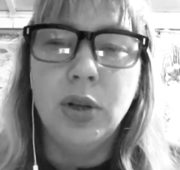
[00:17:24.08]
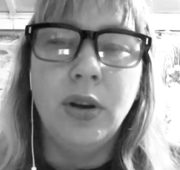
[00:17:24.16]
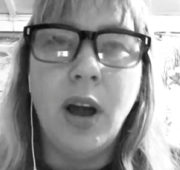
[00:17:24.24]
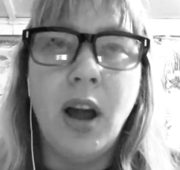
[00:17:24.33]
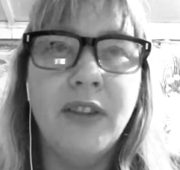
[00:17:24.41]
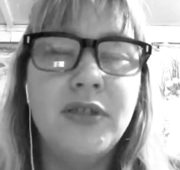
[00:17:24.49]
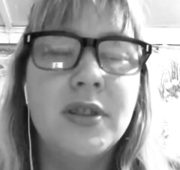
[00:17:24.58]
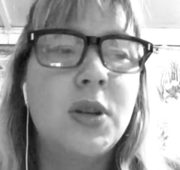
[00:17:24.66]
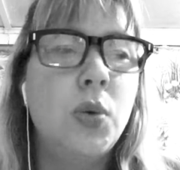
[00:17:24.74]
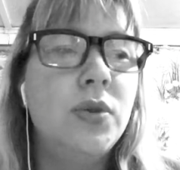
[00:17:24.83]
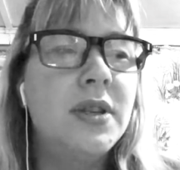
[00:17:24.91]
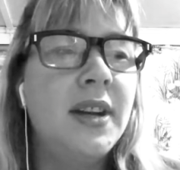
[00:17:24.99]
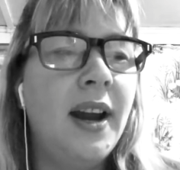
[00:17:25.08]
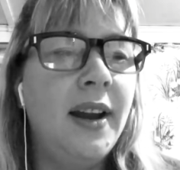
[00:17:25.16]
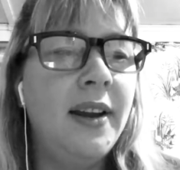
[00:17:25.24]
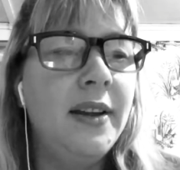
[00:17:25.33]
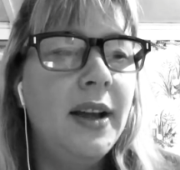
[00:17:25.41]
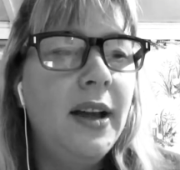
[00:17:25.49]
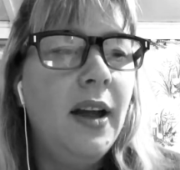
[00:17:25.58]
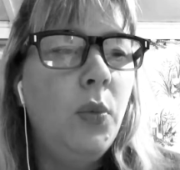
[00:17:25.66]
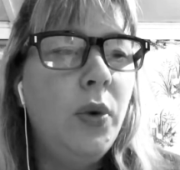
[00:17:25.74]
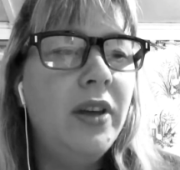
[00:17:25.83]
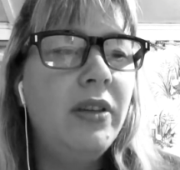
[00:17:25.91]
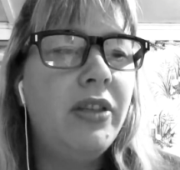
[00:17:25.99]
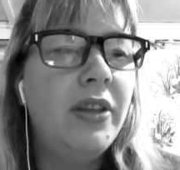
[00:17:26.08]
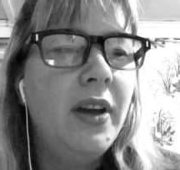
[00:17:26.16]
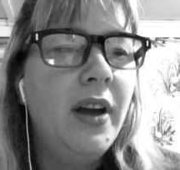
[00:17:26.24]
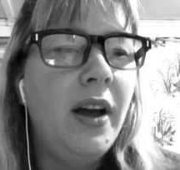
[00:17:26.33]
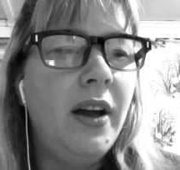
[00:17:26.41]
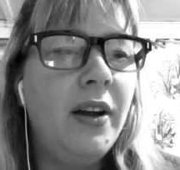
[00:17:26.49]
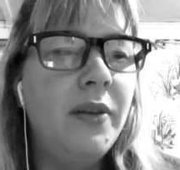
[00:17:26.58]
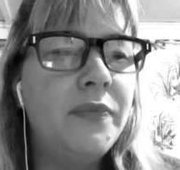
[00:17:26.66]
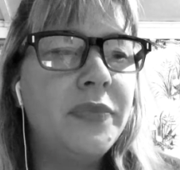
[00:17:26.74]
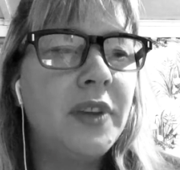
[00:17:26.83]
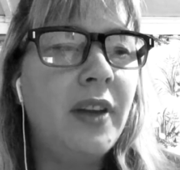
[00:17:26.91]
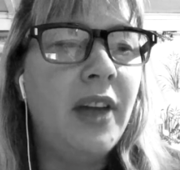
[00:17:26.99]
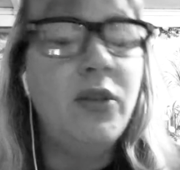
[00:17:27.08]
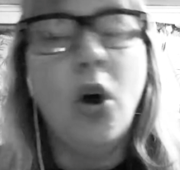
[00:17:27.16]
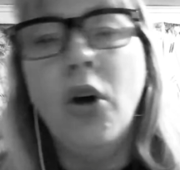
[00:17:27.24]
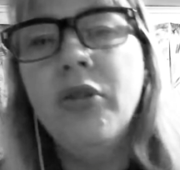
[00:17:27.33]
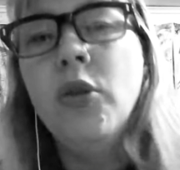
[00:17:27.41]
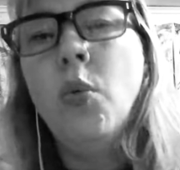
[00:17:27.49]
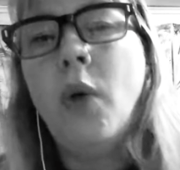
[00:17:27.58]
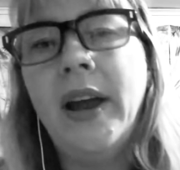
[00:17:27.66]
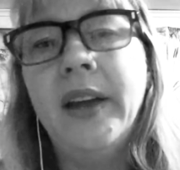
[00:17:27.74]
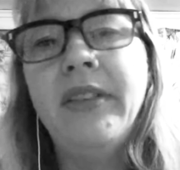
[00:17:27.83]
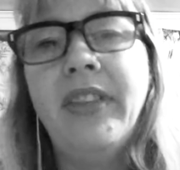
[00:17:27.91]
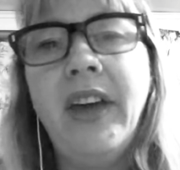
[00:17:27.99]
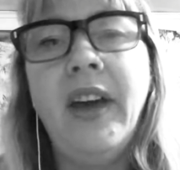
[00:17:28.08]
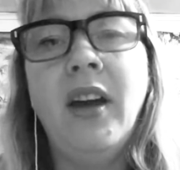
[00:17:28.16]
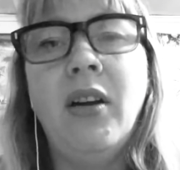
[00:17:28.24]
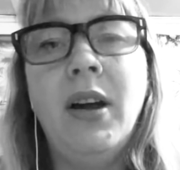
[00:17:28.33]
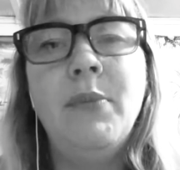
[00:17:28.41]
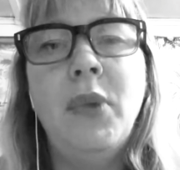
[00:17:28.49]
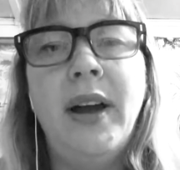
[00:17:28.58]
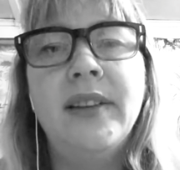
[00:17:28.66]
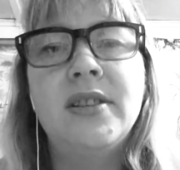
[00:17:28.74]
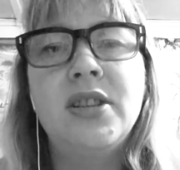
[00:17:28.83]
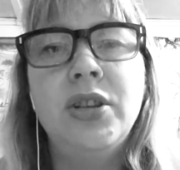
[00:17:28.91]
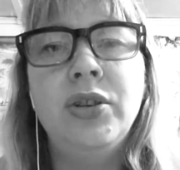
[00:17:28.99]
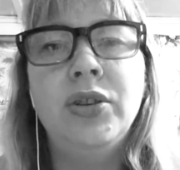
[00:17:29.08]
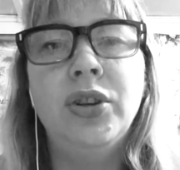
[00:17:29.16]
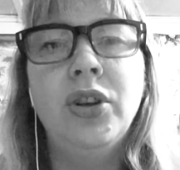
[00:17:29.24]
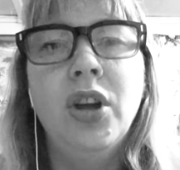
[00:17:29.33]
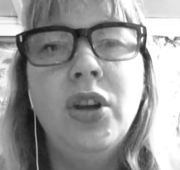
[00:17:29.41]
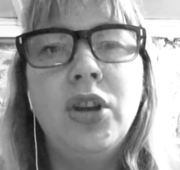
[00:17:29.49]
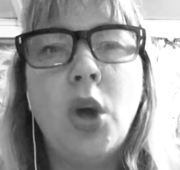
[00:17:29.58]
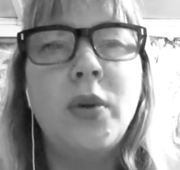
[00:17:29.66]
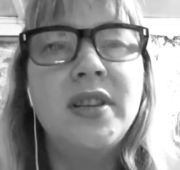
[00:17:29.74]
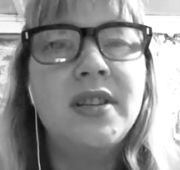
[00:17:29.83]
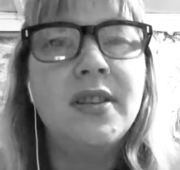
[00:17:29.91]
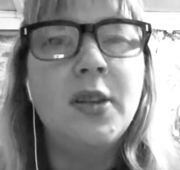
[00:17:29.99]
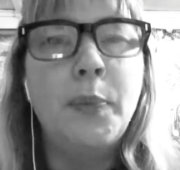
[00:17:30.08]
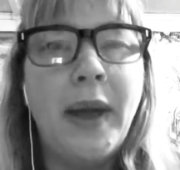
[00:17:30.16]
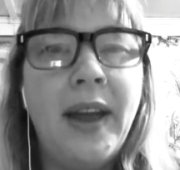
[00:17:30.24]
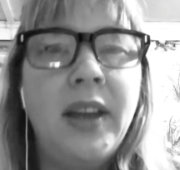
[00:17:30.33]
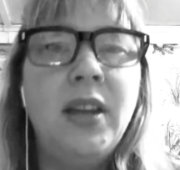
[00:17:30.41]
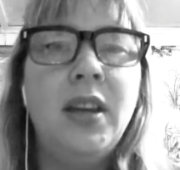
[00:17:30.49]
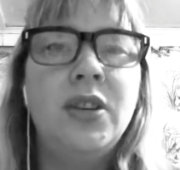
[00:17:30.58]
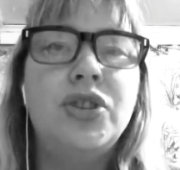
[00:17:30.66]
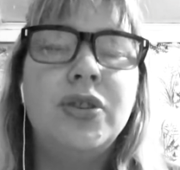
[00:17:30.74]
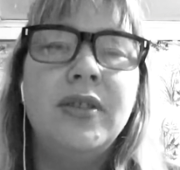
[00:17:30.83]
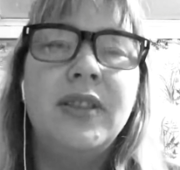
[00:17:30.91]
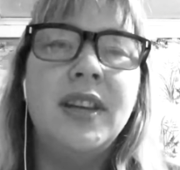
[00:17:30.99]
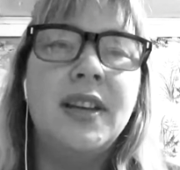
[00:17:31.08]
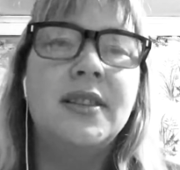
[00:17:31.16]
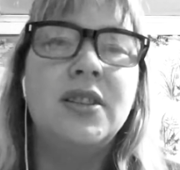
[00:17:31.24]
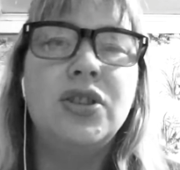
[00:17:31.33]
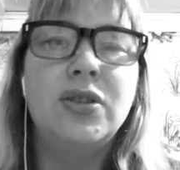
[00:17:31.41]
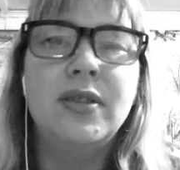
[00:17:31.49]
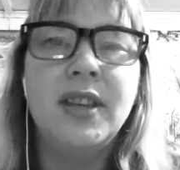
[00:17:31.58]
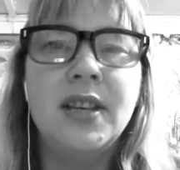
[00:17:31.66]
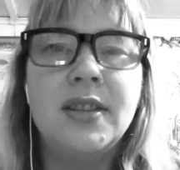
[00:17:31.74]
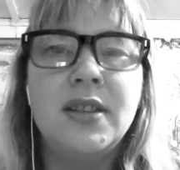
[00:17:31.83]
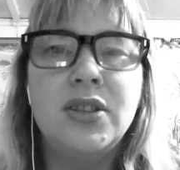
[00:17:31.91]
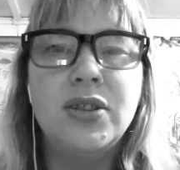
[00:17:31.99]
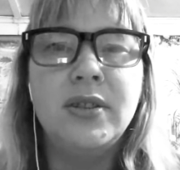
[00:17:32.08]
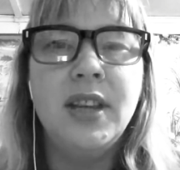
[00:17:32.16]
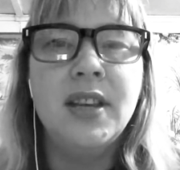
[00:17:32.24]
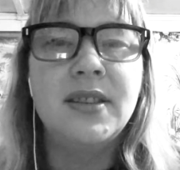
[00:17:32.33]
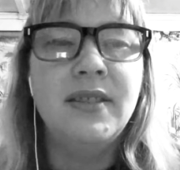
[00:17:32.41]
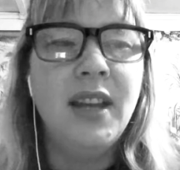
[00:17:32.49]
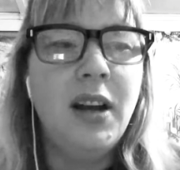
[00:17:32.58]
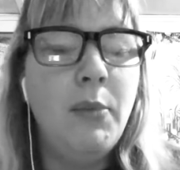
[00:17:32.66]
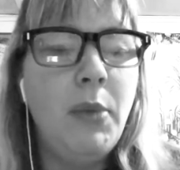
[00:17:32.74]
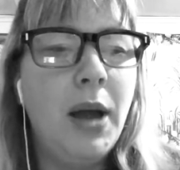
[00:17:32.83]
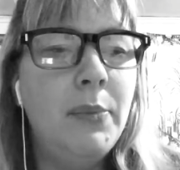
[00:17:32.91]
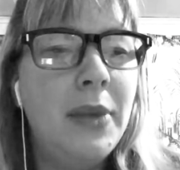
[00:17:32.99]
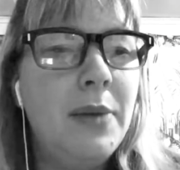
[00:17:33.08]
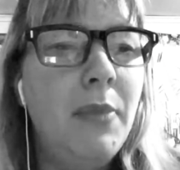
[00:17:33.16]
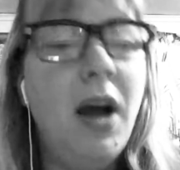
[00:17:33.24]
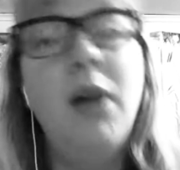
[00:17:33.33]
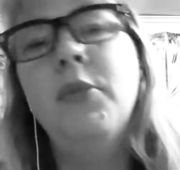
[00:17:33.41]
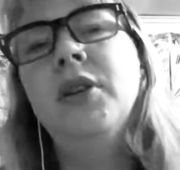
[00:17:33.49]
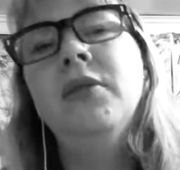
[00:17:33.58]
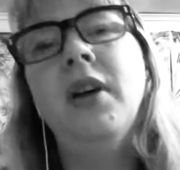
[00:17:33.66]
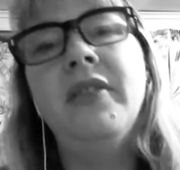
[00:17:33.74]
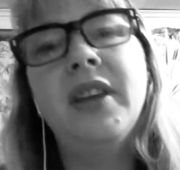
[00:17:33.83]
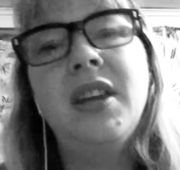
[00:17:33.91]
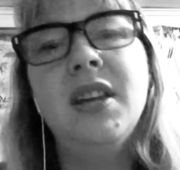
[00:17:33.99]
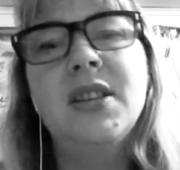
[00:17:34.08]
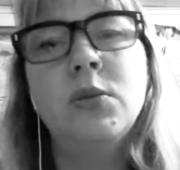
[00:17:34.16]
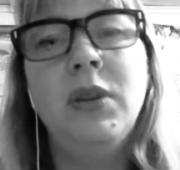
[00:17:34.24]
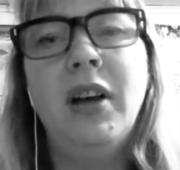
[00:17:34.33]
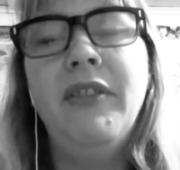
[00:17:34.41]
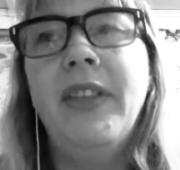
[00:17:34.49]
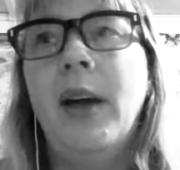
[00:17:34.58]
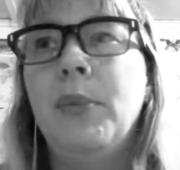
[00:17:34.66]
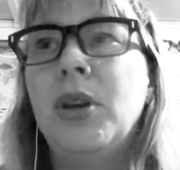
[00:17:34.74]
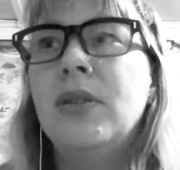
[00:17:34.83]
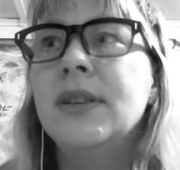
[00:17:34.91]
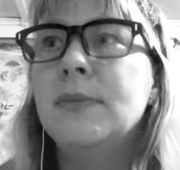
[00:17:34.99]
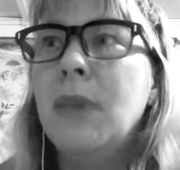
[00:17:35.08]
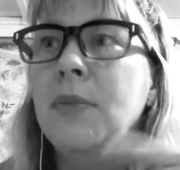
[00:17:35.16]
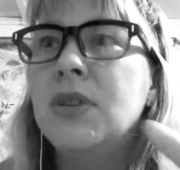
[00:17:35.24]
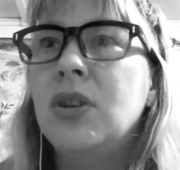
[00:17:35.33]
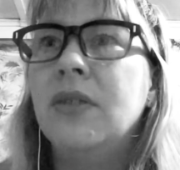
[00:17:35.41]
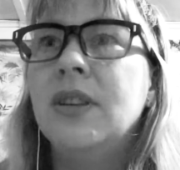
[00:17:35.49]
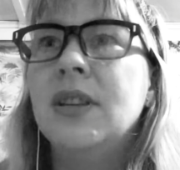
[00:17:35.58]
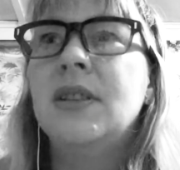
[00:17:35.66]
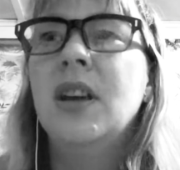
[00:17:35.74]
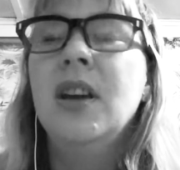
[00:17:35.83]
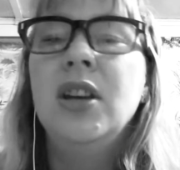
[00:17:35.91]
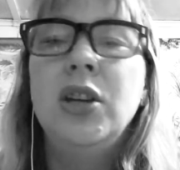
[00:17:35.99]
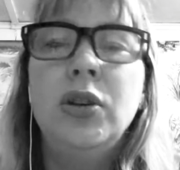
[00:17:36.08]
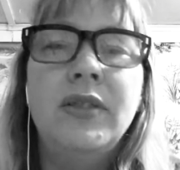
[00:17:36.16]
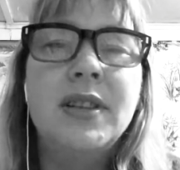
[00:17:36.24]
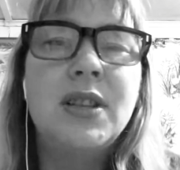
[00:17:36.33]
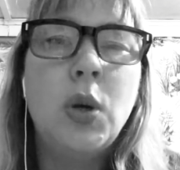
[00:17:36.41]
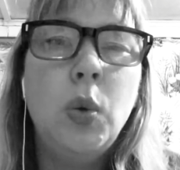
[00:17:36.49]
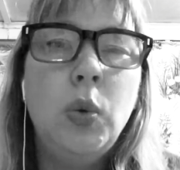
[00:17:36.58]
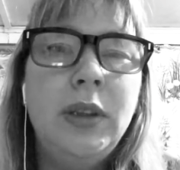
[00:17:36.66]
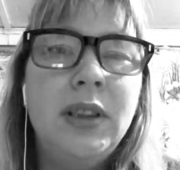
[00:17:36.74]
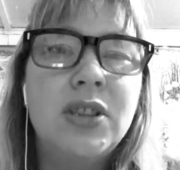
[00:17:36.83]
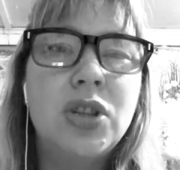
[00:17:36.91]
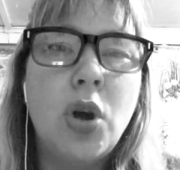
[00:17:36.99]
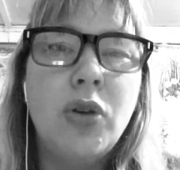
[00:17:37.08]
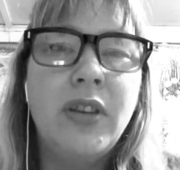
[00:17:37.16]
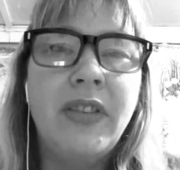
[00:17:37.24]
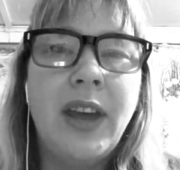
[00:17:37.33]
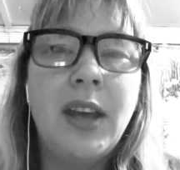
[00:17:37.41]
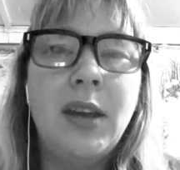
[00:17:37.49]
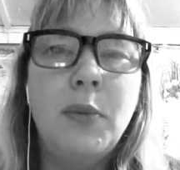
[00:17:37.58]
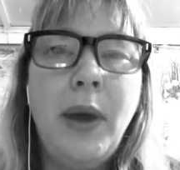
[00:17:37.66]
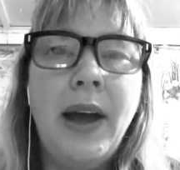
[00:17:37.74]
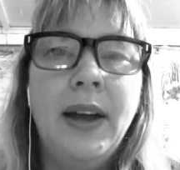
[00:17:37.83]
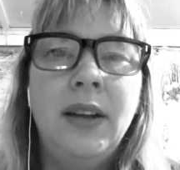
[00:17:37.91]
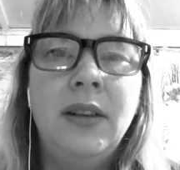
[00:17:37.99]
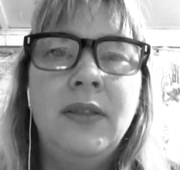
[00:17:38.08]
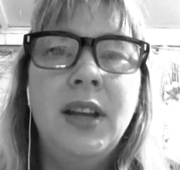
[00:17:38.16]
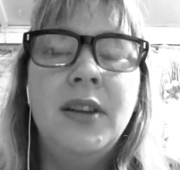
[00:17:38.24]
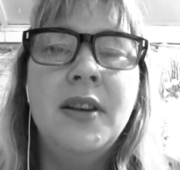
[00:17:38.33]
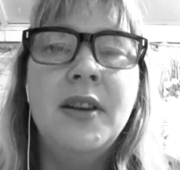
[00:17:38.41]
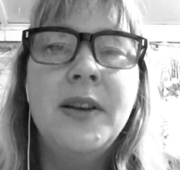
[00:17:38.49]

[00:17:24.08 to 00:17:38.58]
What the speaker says: after school today, with and on the way there I might go into the bank and do this and do this and do this, and then I might meet mum, and the kids will love that because mum's got this this cool little dog that they can pat, and then